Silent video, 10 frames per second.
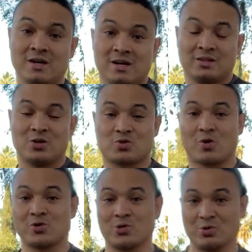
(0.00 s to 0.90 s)
There's
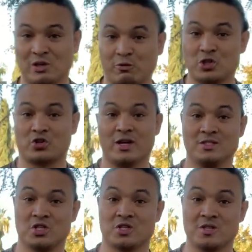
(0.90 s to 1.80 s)
also different
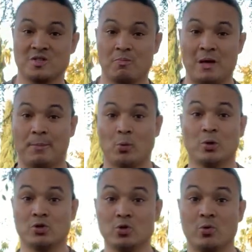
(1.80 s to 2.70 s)
transitions that people will
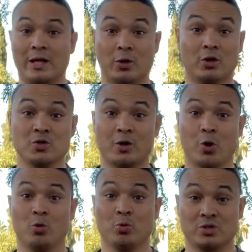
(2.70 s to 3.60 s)
do when they go to do their
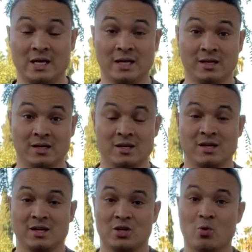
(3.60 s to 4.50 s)
own routine.
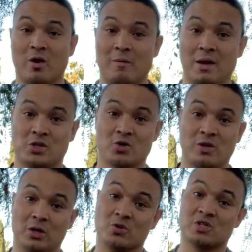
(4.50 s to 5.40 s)
You want to make sure that
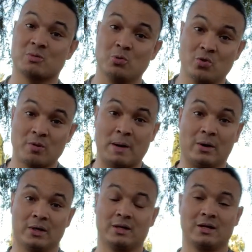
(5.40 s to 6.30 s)
you're smooth about
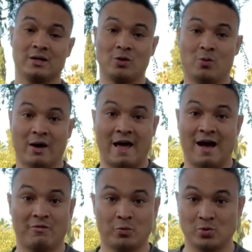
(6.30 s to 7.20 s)
it. You want to
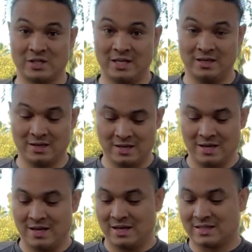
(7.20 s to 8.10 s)
have a routine
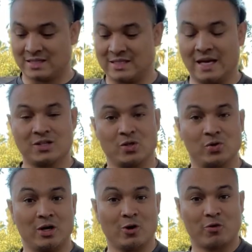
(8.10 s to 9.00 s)
set so you
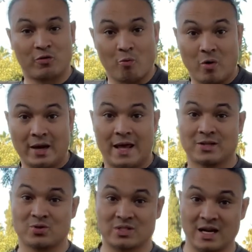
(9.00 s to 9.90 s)
can go from one
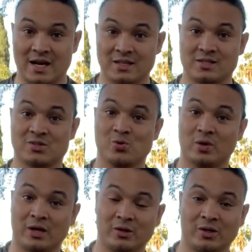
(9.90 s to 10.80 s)
exercise to
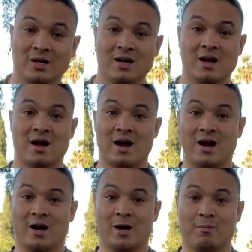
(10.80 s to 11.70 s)
another.
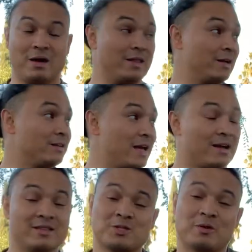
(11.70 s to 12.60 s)
And then, yeah,
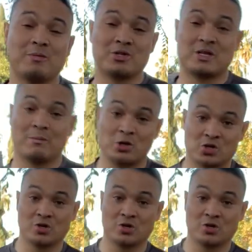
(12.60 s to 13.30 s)
that's pretty much it. I'm going to show